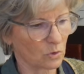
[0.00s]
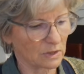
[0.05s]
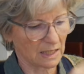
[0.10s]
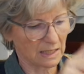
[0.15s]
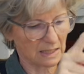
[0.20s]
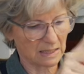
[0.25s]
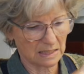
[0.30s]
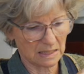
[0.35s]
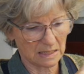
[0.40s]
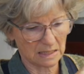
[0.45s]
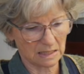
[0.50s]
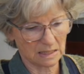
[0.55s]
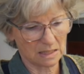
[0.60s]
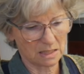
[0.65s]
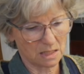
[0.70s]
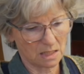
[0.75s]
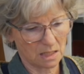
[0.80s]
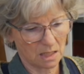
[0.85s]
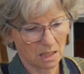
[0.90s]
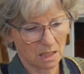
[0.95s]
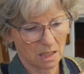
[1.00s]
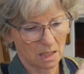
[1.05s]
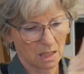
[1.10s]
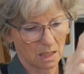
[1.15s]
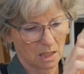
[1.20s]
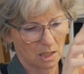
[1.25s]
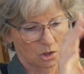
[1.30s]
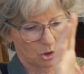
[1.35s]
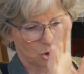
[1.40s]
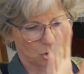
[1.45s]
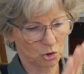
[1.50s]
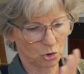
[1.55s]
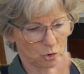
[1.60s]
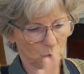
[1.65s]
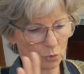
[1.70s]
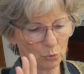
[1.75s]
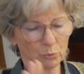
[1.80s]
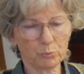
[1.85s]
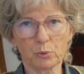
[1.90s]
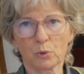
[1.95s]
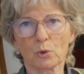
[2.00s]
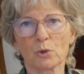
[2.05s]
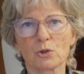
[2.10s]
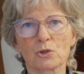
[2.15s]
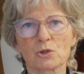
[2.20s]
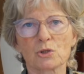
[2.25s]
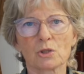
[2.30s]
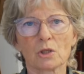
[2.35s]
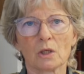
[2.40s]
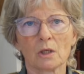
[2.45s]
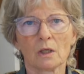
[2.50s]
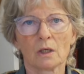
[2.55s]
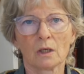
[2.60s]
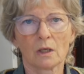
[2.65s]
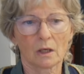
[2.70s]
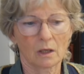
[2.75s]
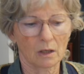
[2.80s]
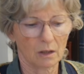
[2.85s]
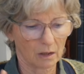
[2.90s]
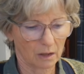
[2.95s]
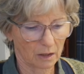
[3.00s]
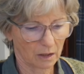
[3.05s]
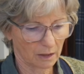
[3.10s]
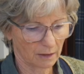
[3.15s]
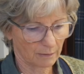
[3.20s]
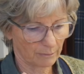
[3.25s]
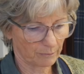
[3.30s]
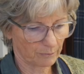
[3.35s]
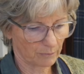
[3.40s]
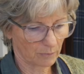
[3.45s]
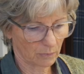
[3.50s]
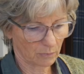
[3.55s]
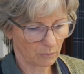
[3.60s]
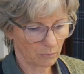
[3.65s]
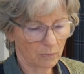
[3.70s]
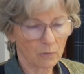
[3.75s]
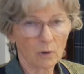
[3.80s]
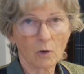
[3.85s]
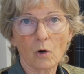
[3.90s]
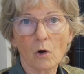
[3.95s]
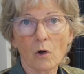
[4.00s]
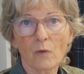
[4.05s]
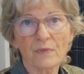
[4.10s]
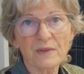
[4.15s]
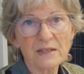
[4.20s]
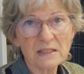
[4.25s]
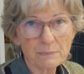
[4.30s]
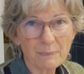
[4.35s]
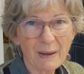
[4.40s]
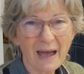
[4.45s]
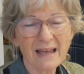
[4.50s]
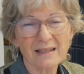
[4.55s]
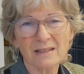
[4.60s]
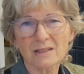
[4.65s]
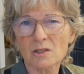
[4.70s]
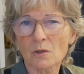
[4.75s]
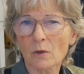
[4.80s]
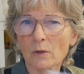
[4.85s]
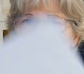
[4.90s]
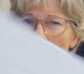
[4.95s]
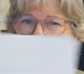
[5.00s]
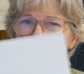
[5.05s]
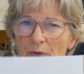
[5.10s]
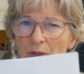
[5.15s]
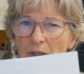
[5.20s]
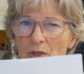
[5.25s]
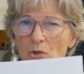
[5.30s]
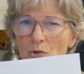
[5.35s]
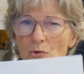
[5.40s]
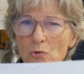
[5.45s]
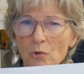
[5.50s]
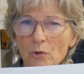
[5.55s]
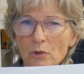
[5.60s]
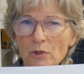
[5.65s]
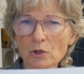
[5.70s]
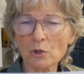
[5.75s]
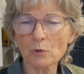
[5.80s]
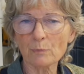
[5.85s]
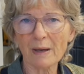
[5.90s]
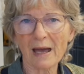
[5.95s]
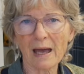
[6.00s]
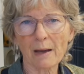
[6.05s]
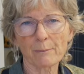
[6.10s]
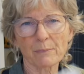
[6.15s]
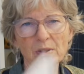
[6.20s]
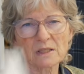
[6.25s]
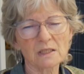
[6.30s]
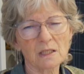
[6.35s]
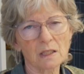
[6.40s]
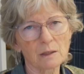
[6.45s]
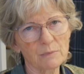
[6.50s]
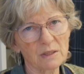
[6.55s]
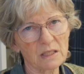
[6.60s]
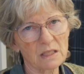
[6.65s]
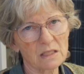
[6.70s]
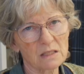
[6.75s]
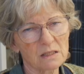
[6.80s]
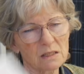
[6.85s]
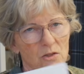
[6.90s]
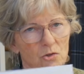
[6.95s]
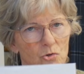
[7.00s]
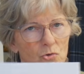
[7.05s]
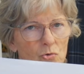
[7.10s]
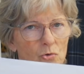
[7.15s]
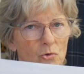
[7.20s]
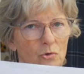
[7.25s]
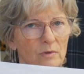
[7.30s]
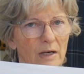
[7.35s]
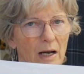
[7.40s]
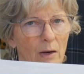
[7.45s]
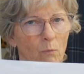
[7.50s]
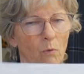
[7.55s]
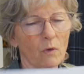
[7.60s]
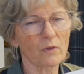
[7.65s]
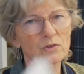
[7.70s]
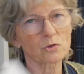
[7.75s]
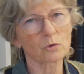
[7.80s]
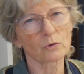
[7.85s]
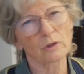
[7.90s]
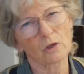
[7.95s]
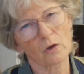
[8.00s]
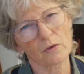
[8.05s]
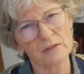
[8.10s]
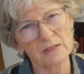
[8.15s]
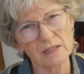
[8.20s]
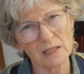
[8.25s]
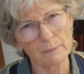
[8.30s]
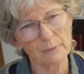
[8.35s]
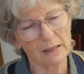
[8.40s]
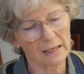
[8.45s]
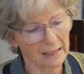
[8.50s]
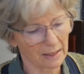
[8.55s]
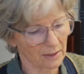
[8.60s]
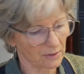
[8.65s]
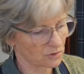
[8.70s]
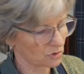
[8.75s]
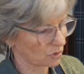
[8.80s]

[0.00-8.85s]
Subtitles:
I need to put on this pattern. So I will need to draw a new pattern, but it's going to be easier to draw around once I've already got the seam allowance